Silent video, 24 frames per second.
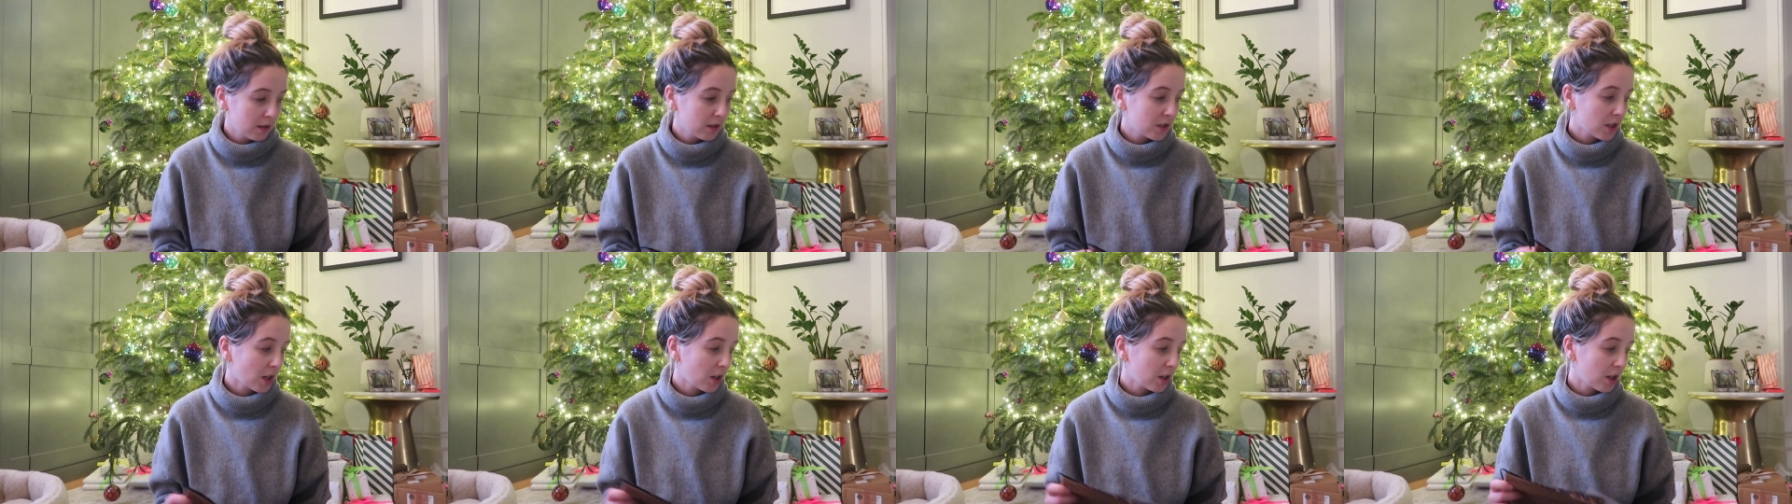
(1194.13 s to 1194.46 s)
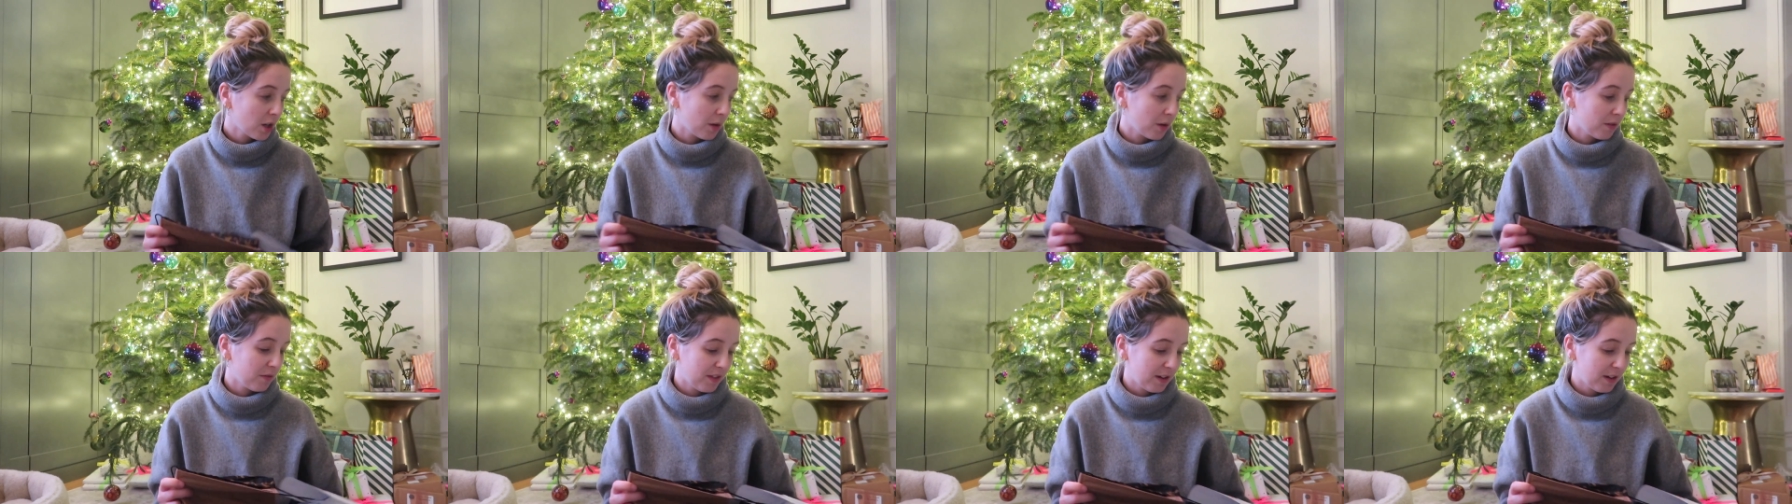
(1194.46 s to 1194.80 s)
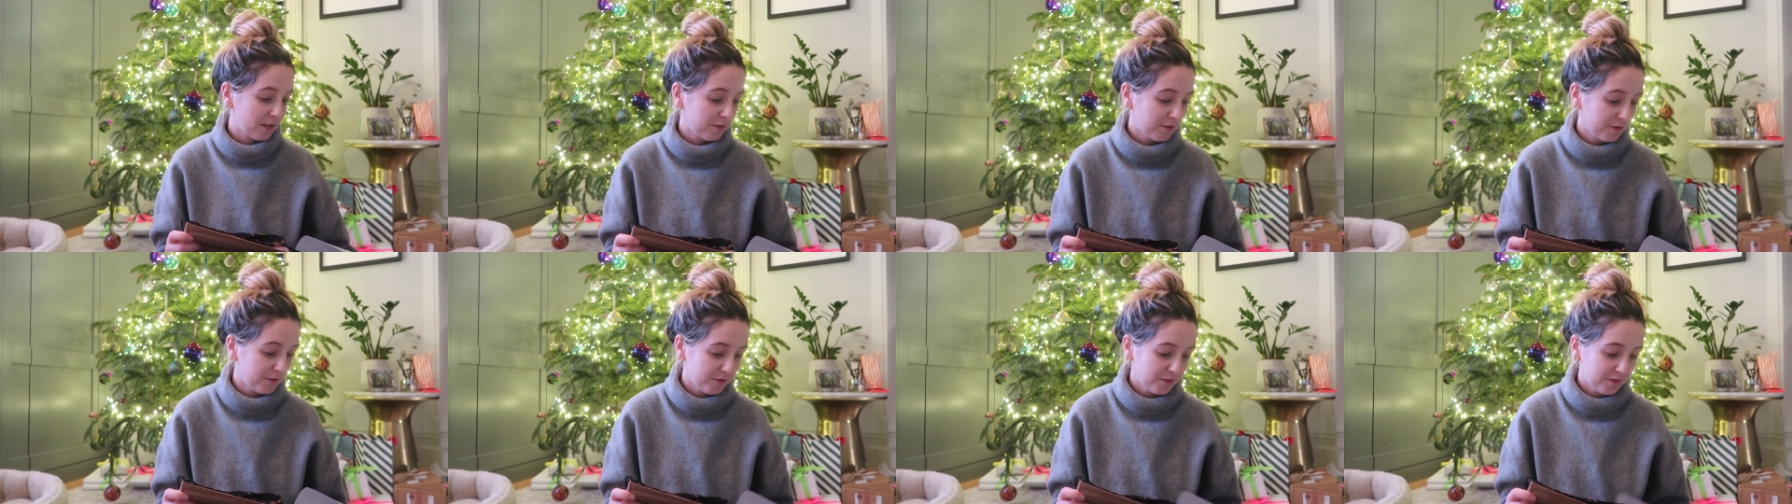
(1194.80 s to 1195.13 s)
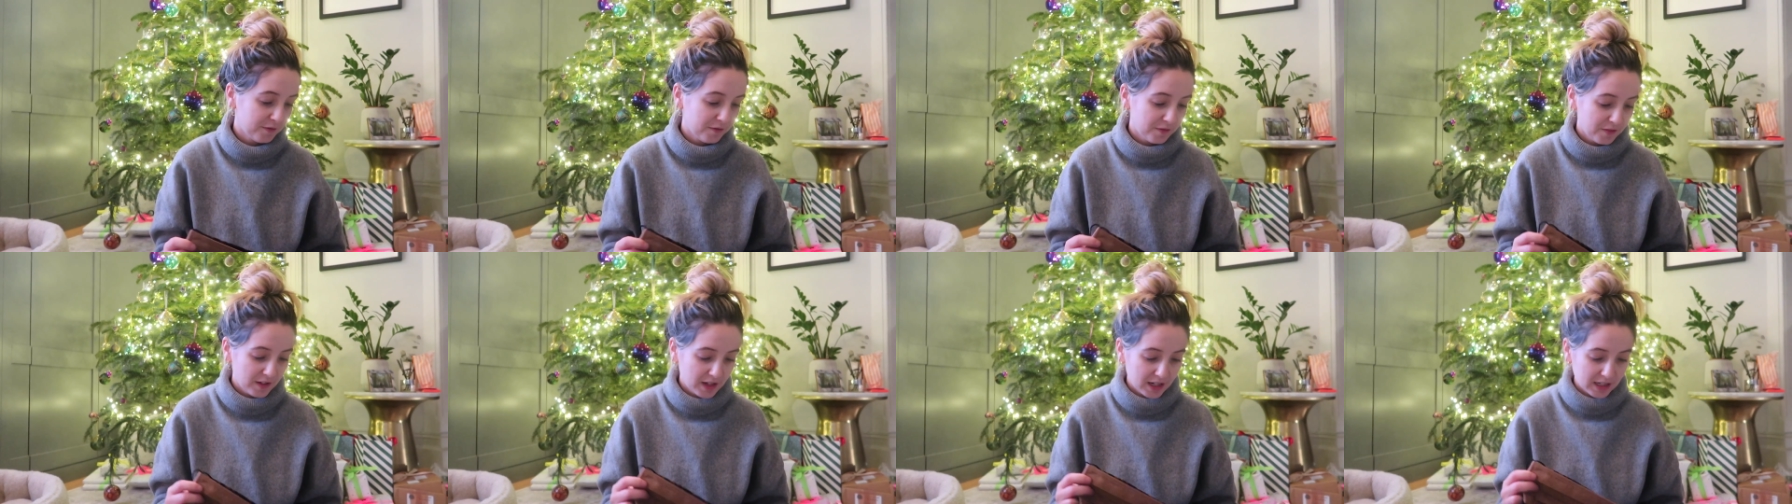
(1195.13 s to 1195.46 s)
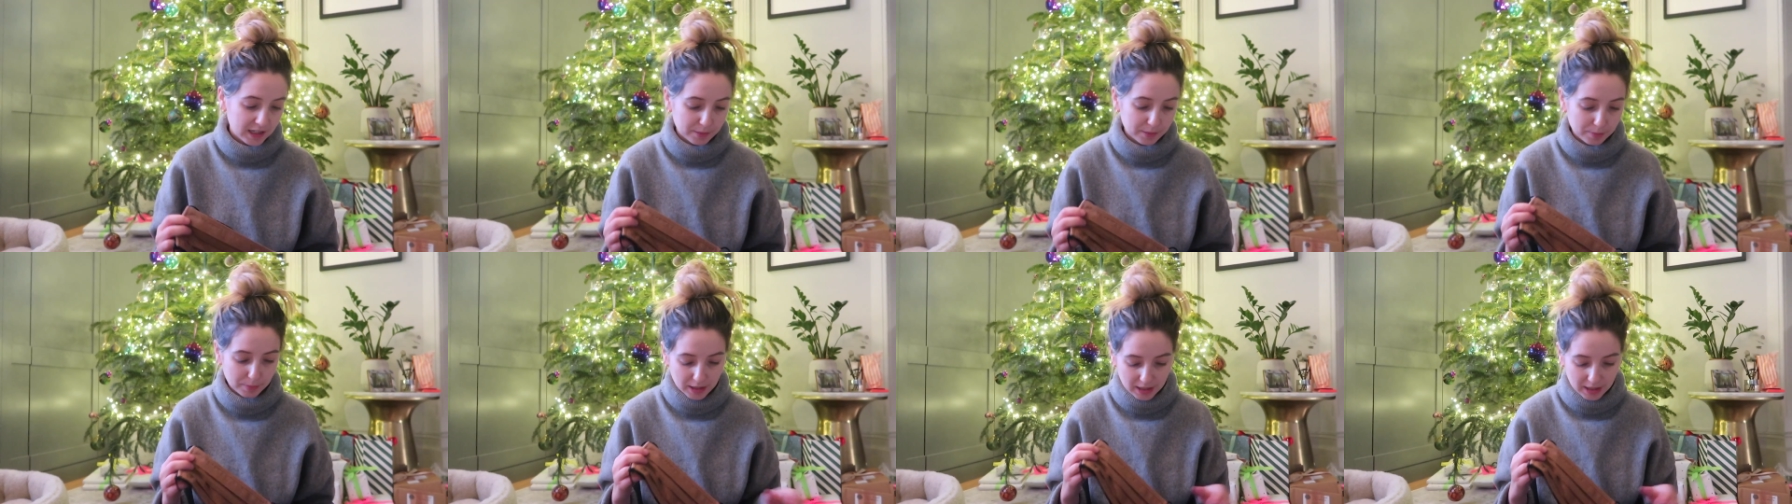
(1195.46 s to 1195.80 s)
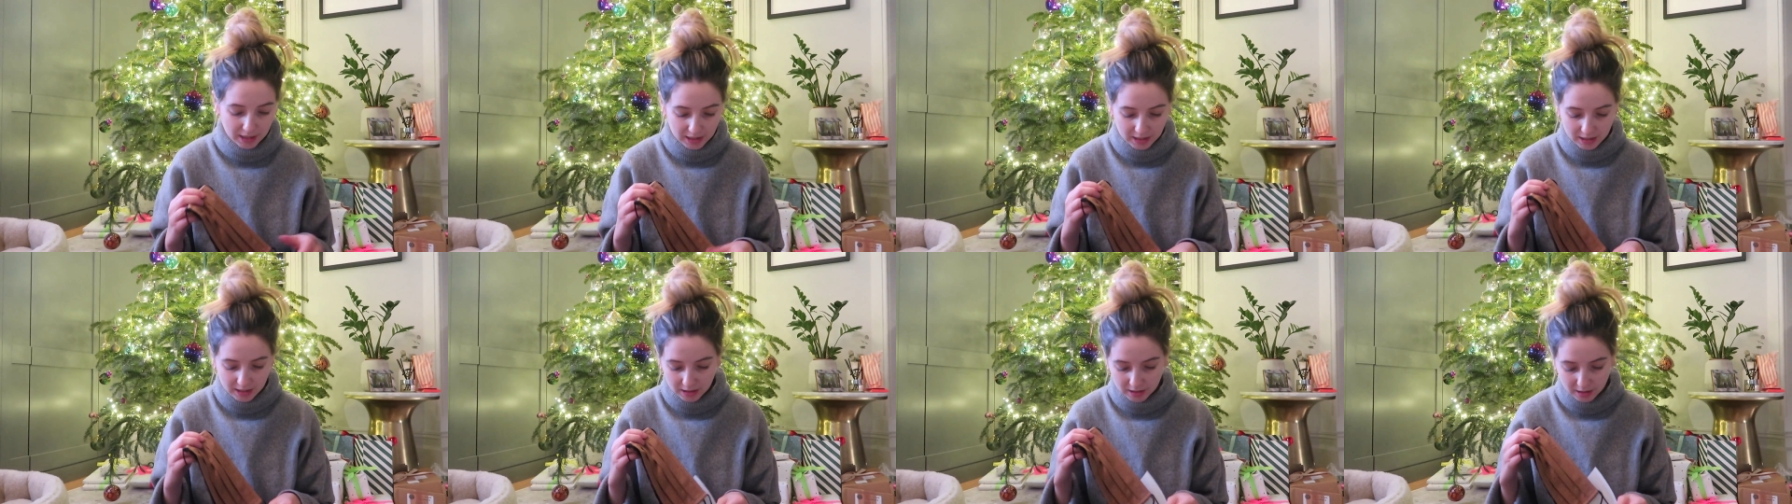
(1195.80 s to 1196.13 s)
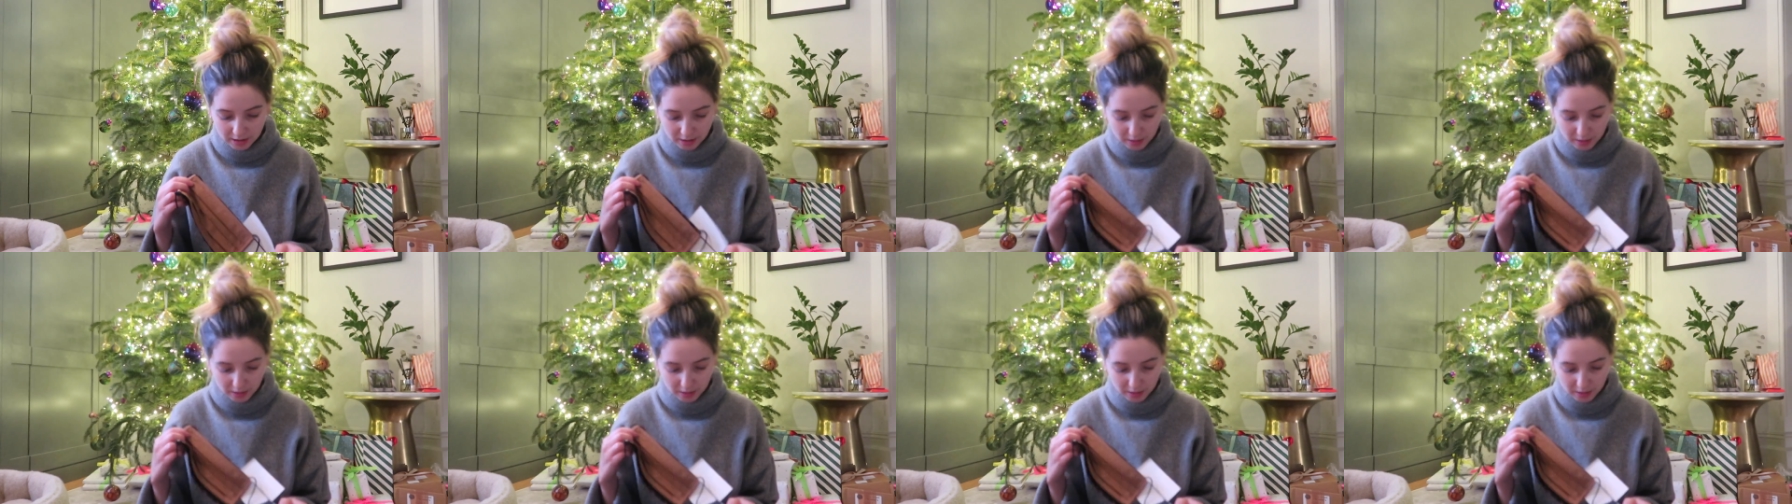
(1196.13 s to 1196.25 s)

Don't know if they'll fit me,